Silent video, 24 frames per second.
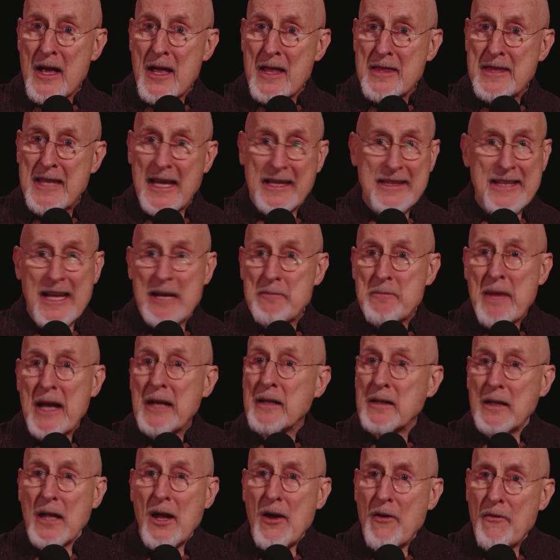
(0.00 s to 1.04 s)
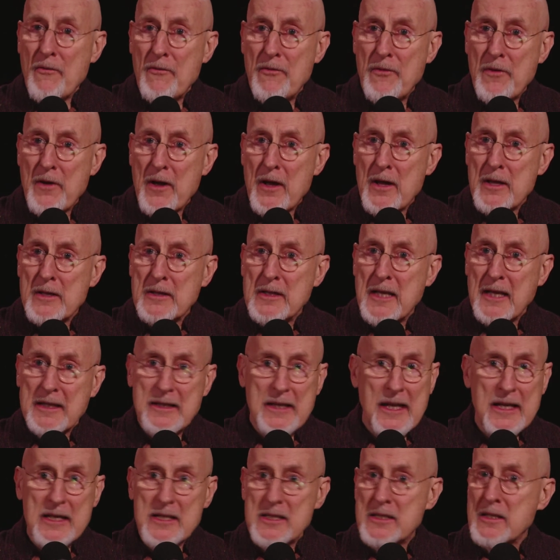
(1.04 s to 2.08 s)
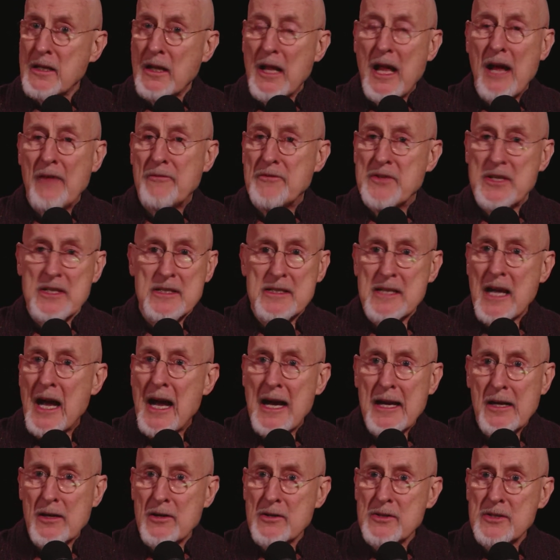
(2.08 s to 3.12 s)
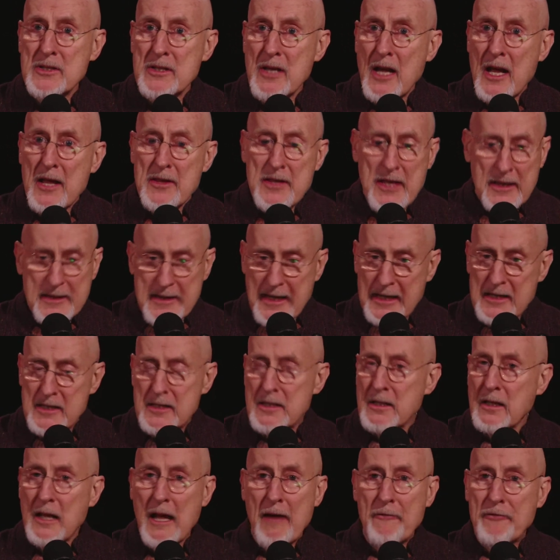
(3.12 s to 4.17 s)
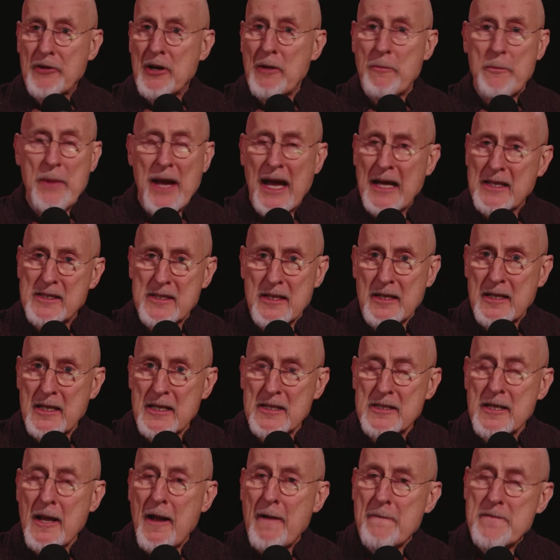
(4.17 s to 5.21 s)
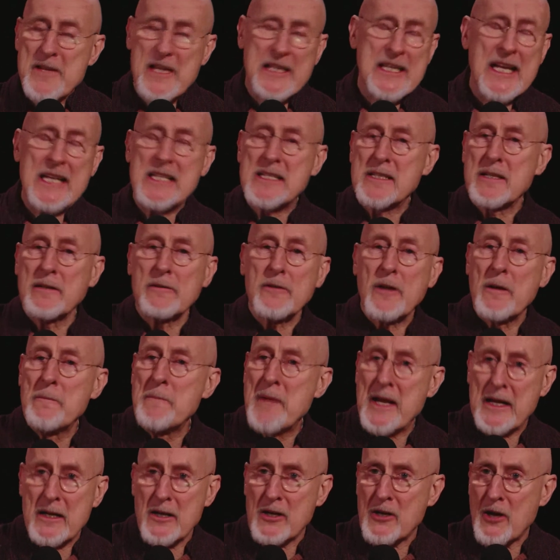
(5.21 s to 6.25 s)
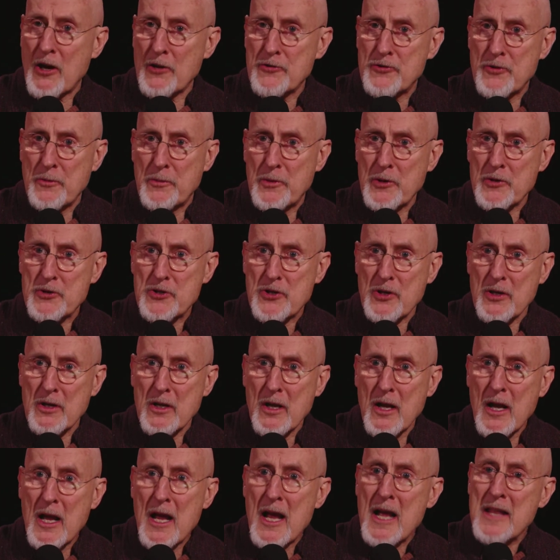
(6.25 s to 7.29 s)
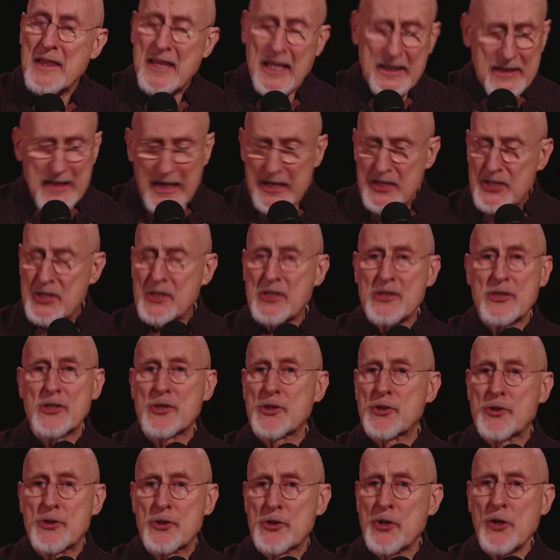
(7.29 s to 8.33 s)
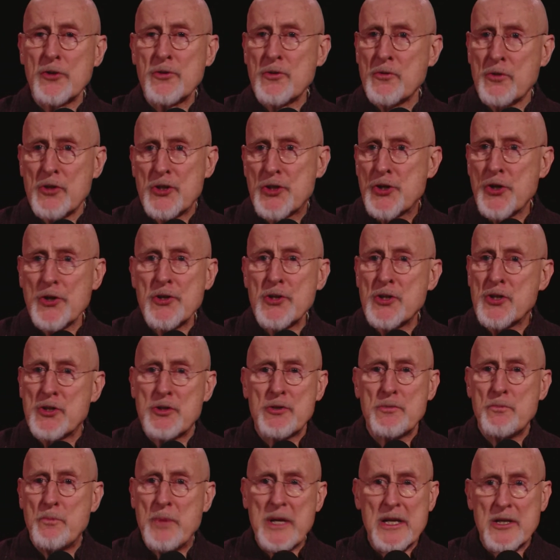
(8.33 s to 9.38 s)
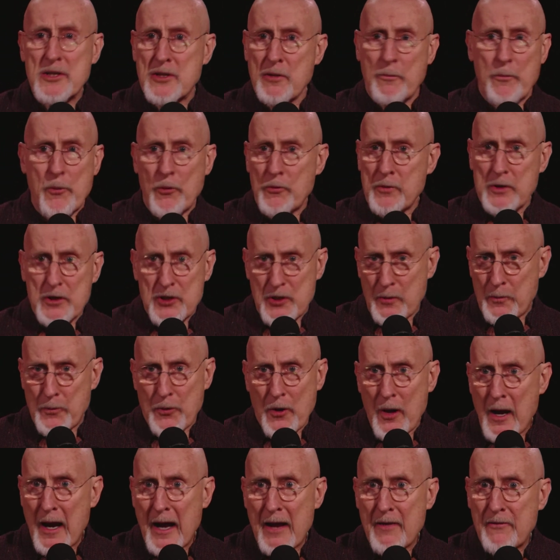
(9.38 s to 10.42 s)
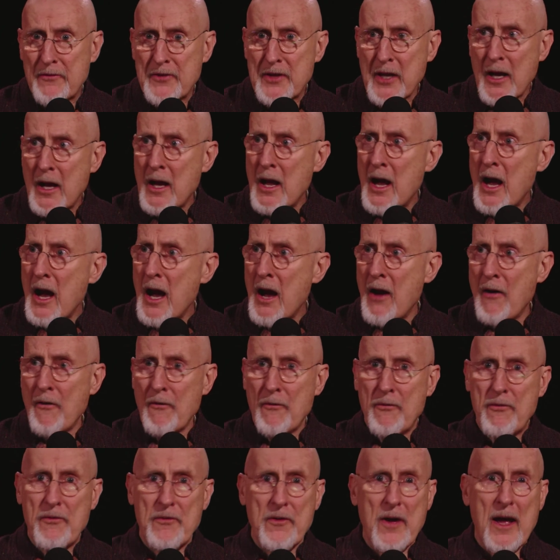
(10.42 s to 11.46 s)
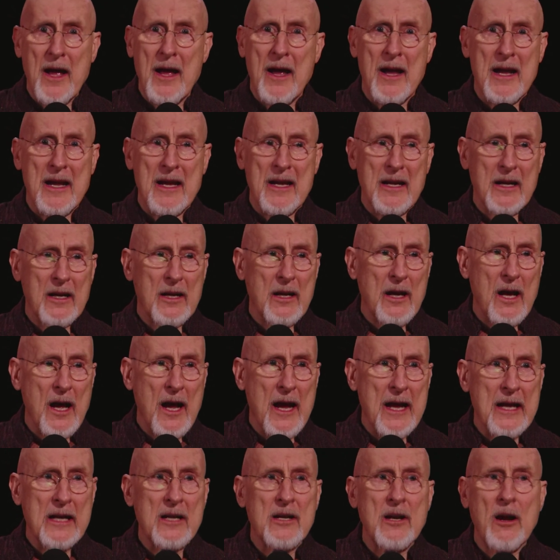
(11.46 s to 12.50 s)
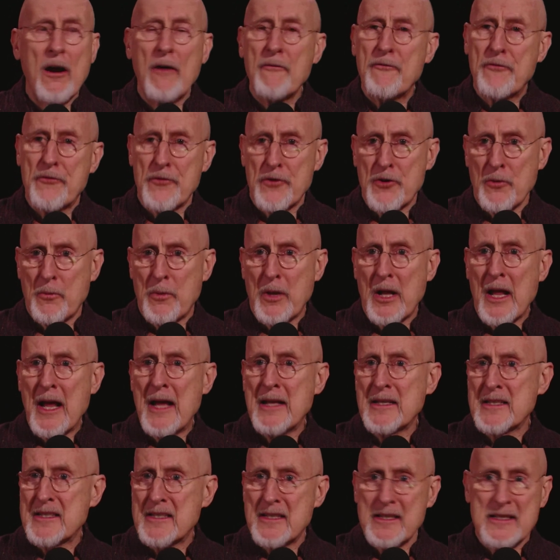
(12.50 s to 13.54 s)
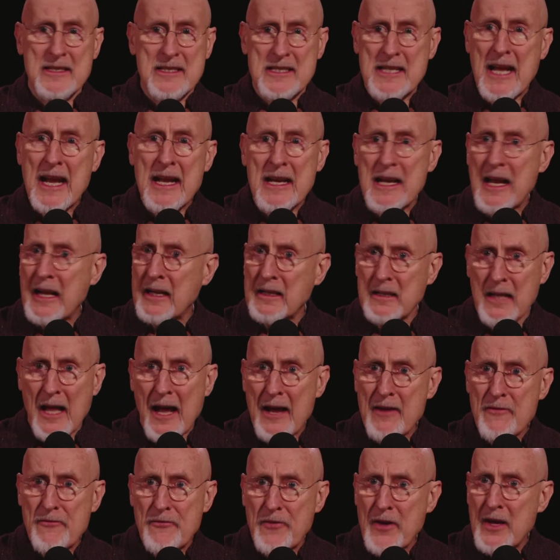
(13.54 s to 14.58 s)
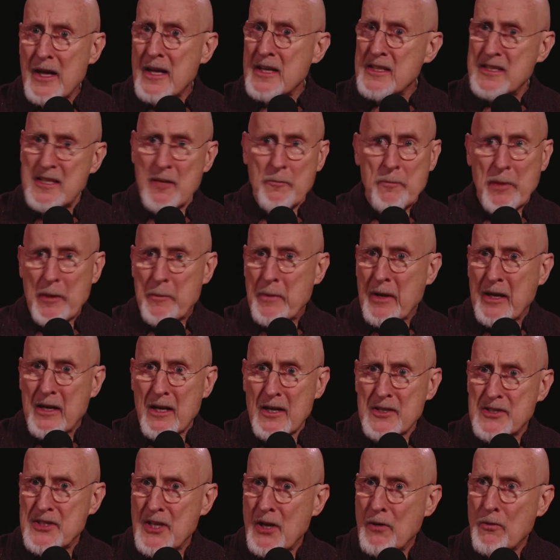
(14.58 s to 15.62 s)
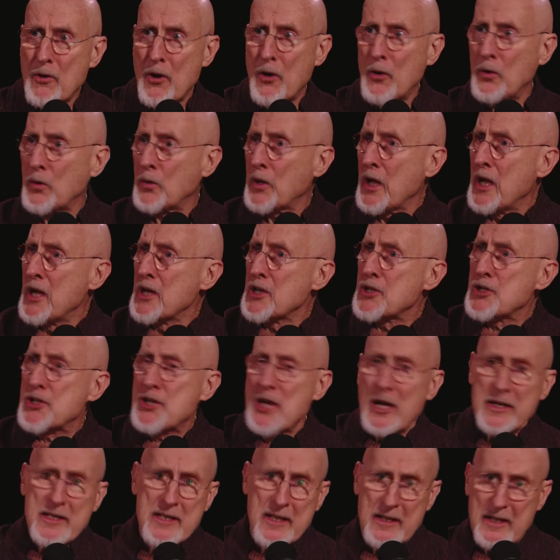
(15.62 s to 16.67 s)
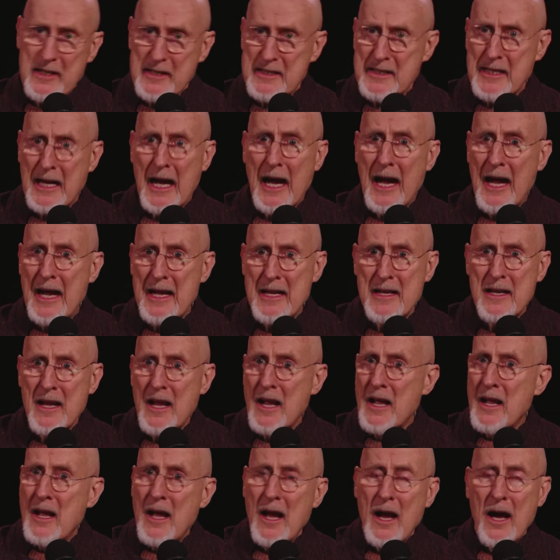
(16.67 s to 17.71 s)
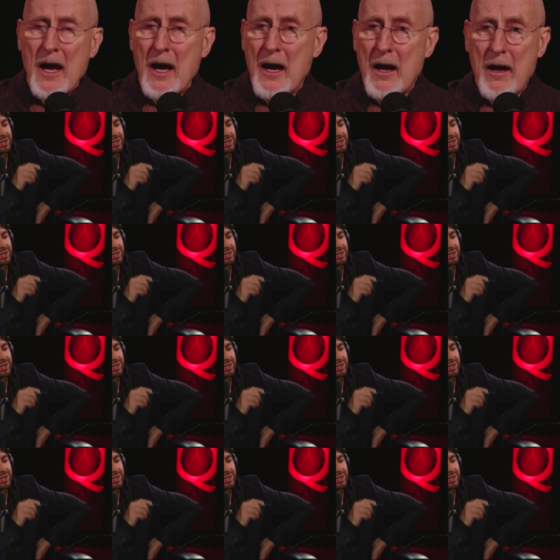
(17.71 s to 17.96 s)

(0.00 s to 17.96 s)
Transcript: that they make love, that they still have desires, that they still have capacities, that they still can make a contribution, that they shouldn't shouldn't be de deprived of a a comfortable and sustaining life simply because they're old, shunted aside. Uh, do